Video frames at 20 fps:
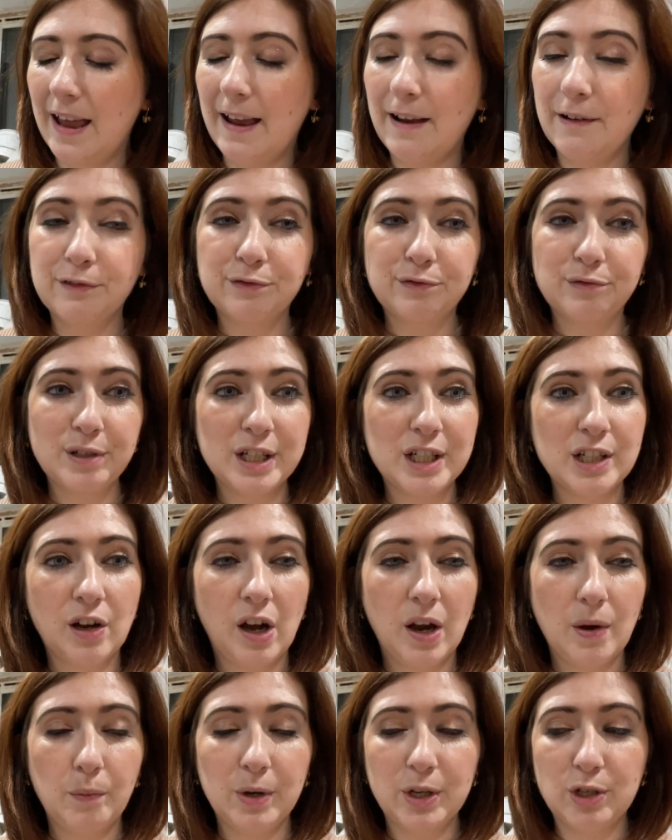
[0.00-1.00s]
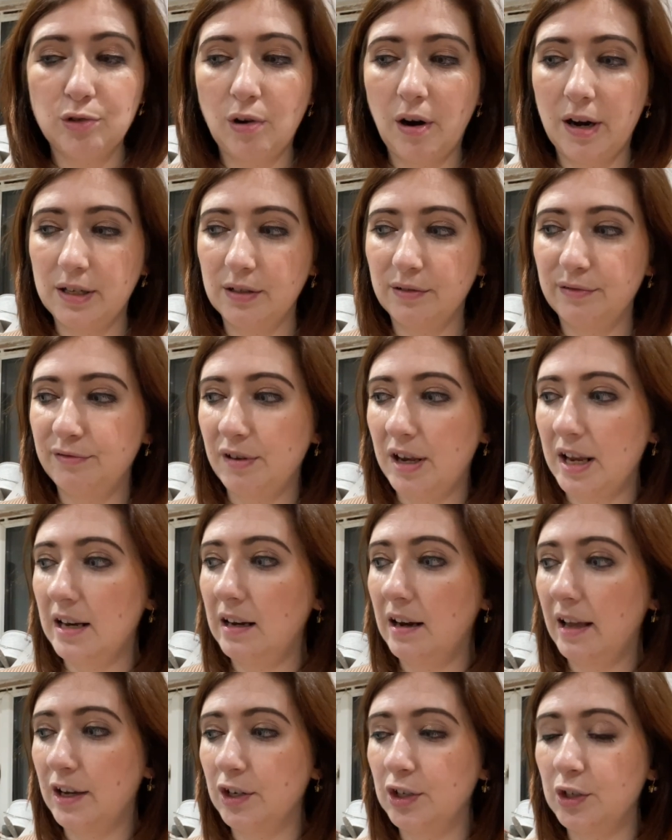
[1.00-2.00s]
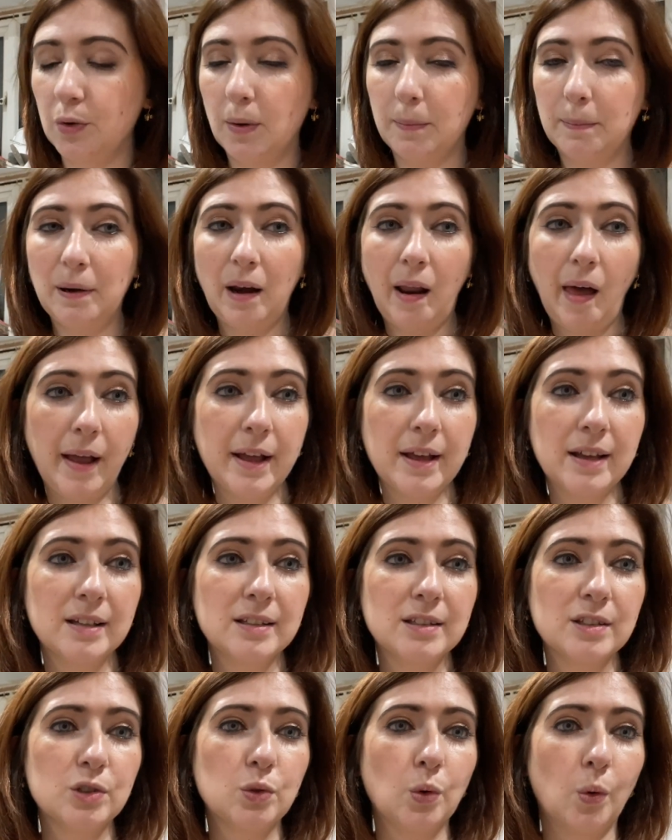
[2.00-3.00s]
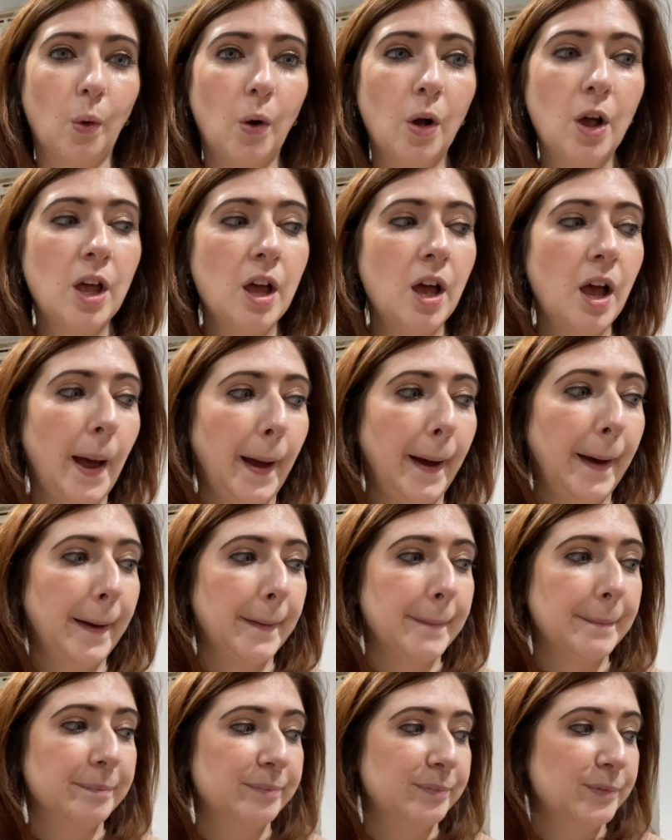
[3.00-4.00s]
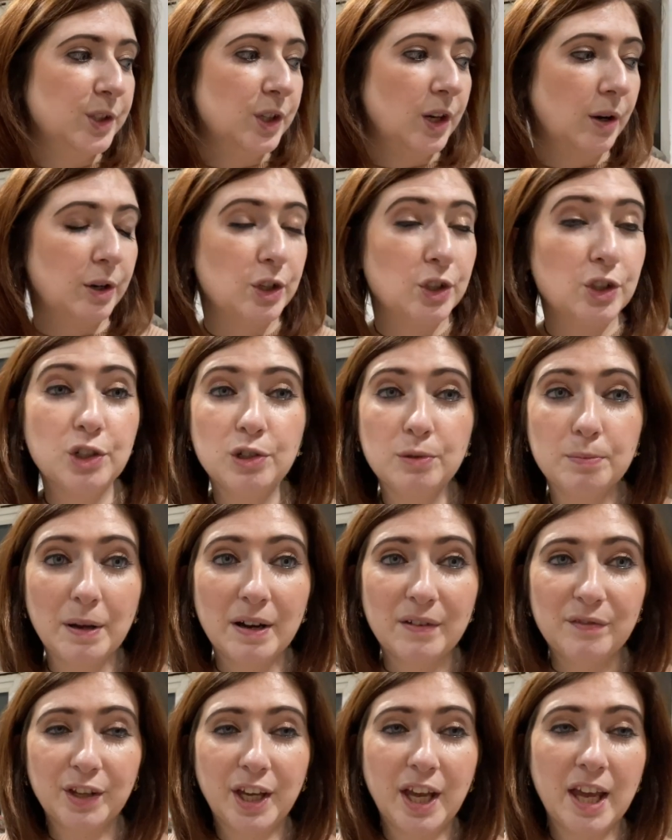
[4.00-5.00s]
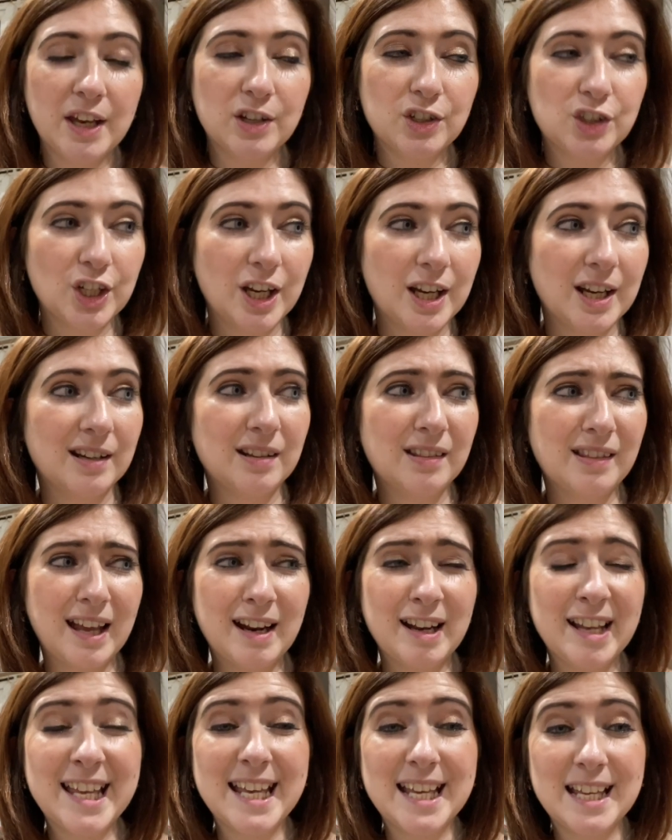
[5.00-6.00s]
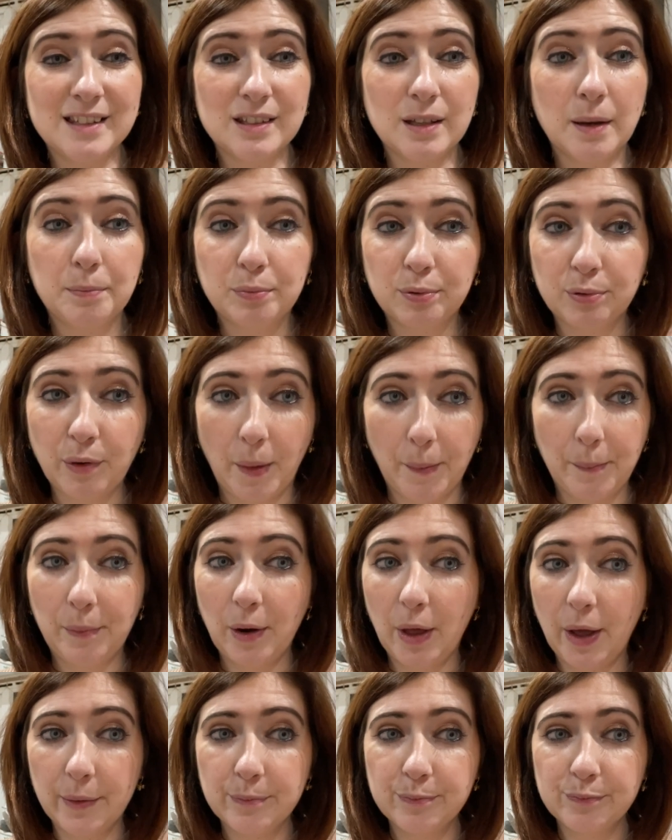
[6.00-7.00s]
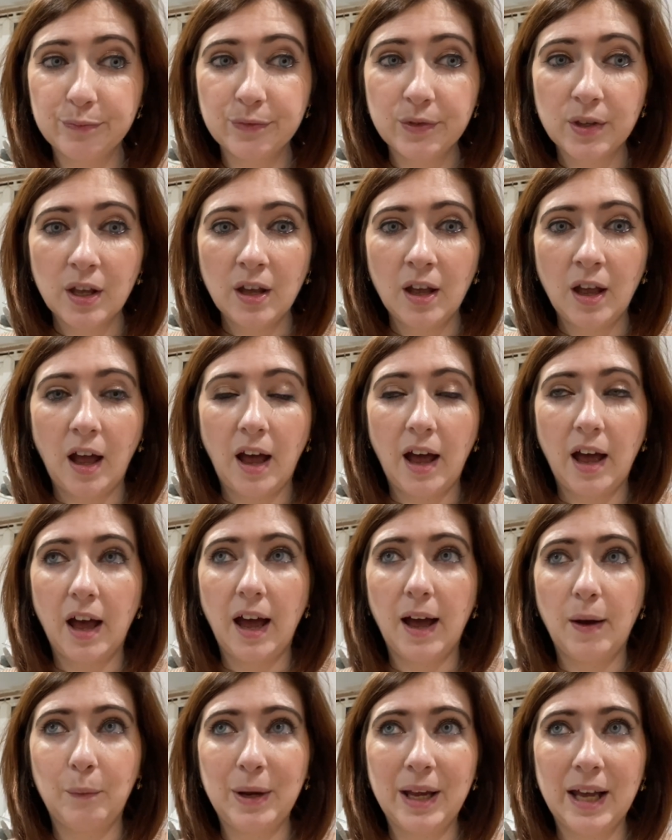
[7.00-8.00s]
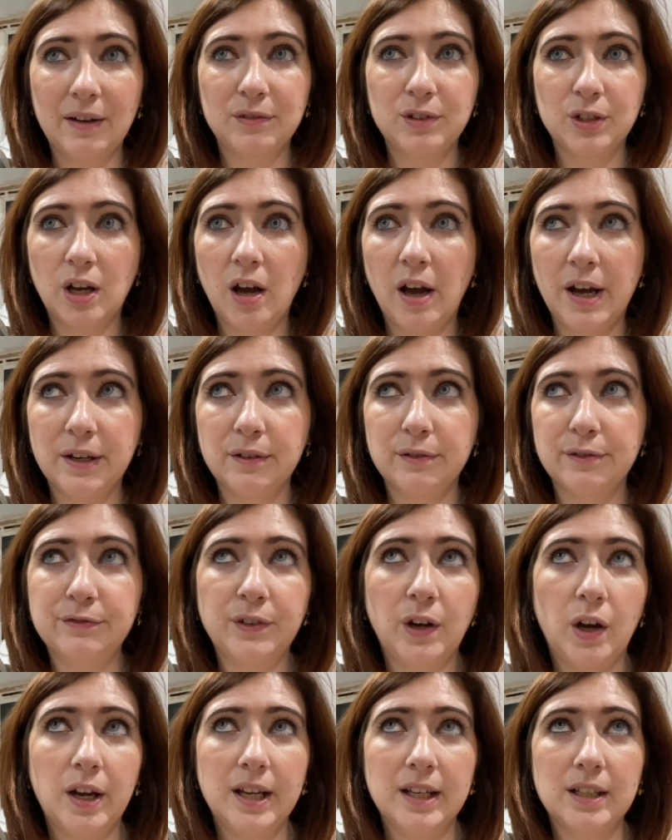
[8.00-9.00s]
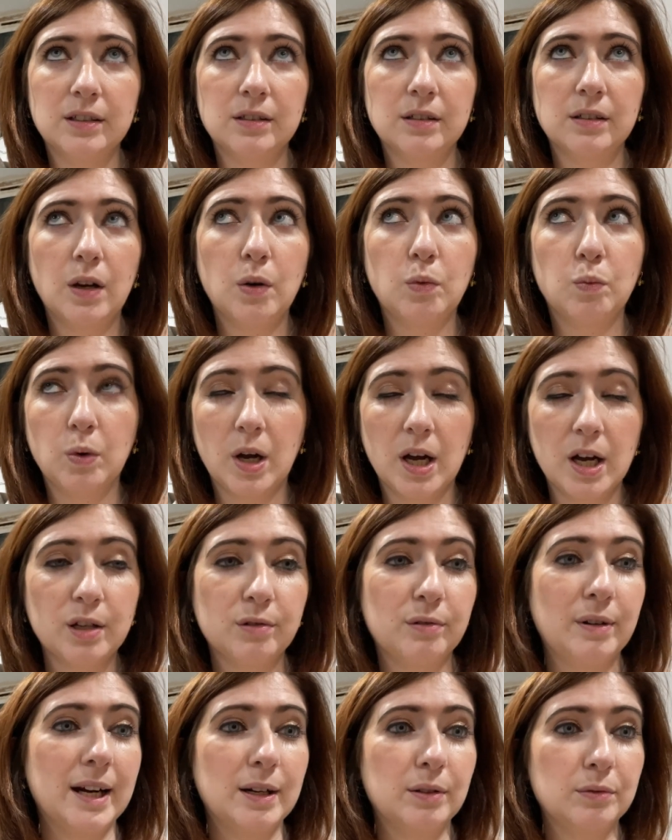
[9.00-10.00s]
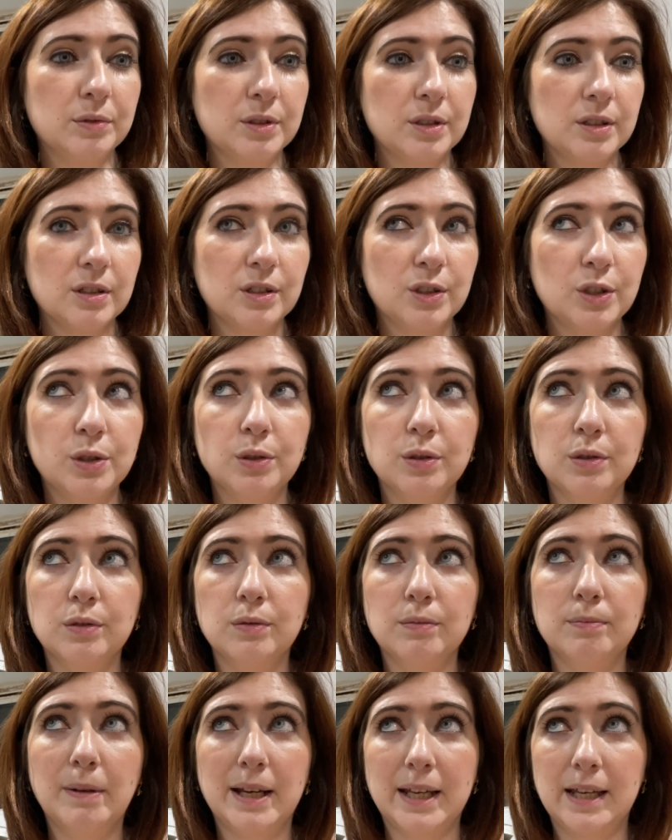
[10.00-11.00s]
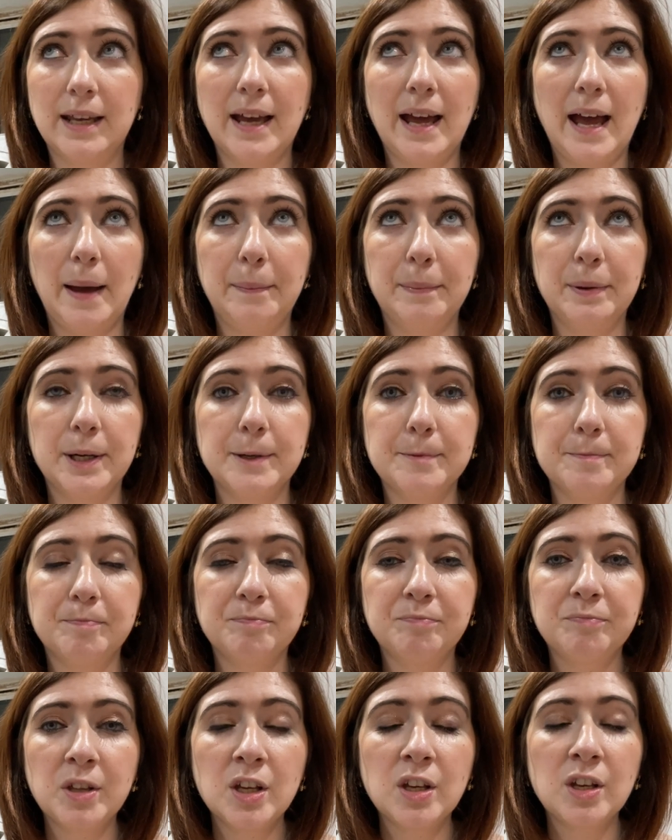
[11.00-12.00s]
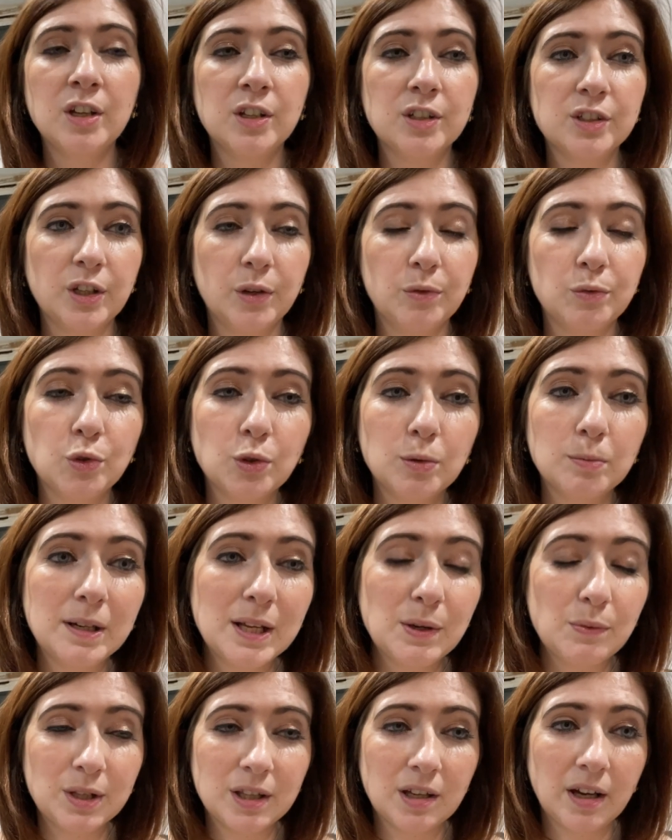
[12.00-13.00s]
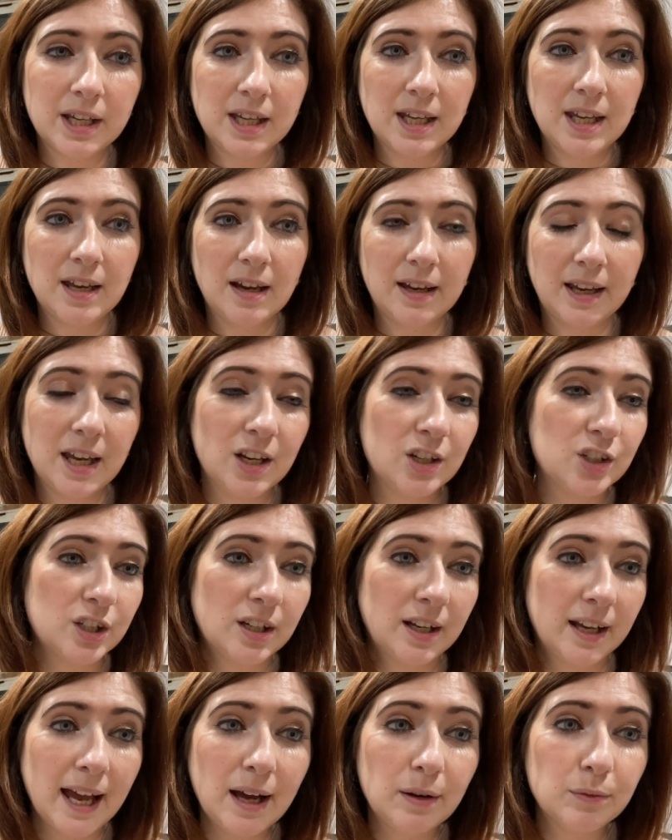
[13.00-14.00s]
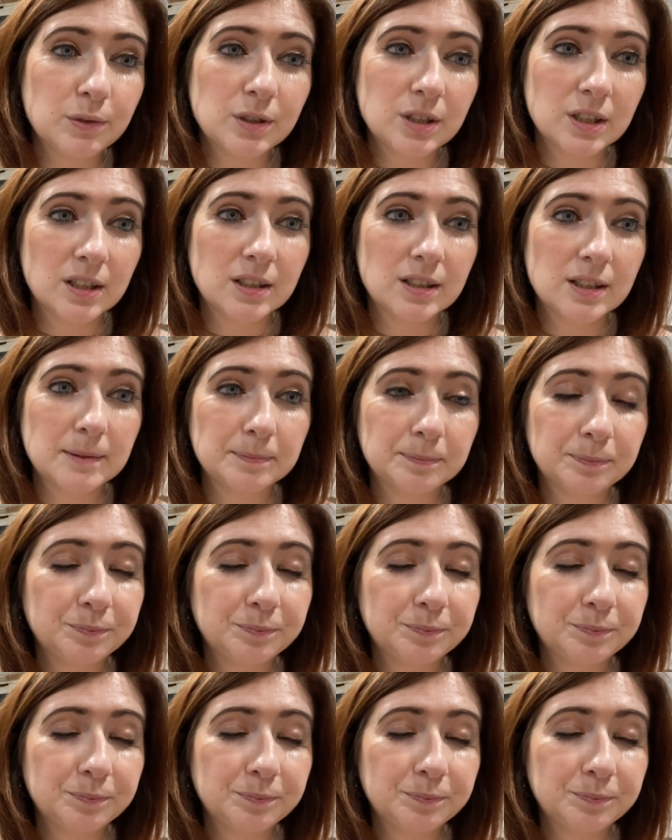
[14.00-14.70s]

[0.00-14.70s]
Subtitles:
every time we try to fit like a new appliance or you know, a new bit of the kitchen, there is a problem, and we have to kind of find a workaround to make it happen. So normally with IKEA kitchen counters,